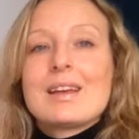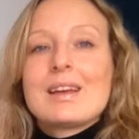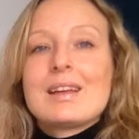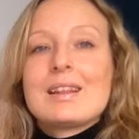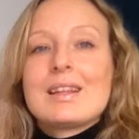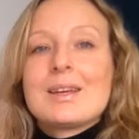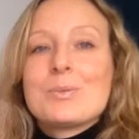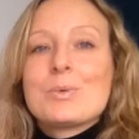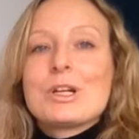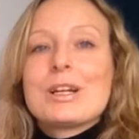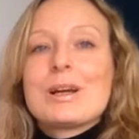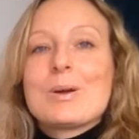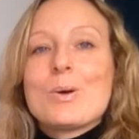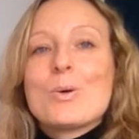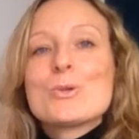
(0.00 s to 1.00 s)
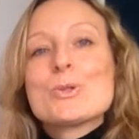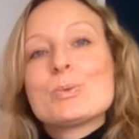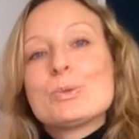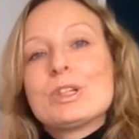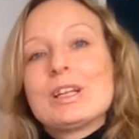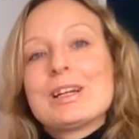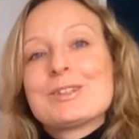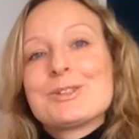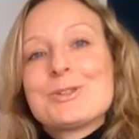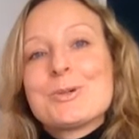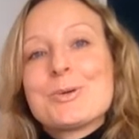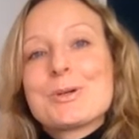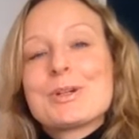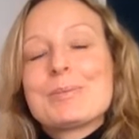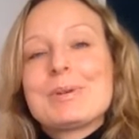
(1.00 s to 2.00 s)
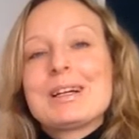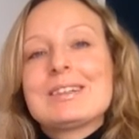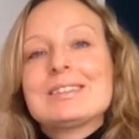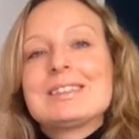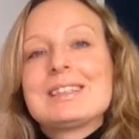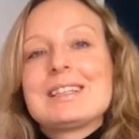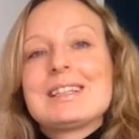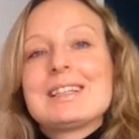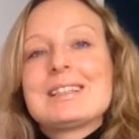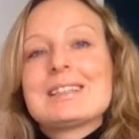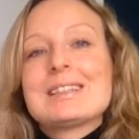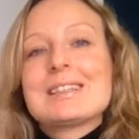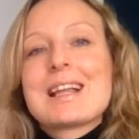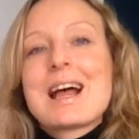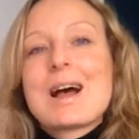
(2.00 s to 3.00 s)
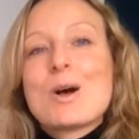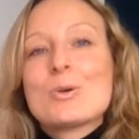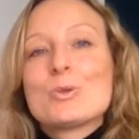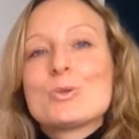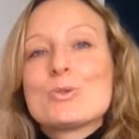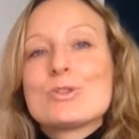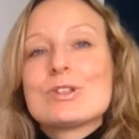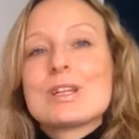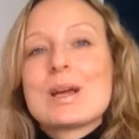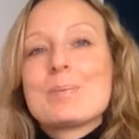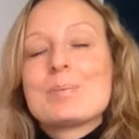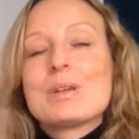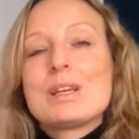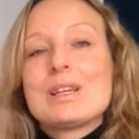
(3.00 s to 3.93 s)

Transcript: And then what I also would like to talk about is how to step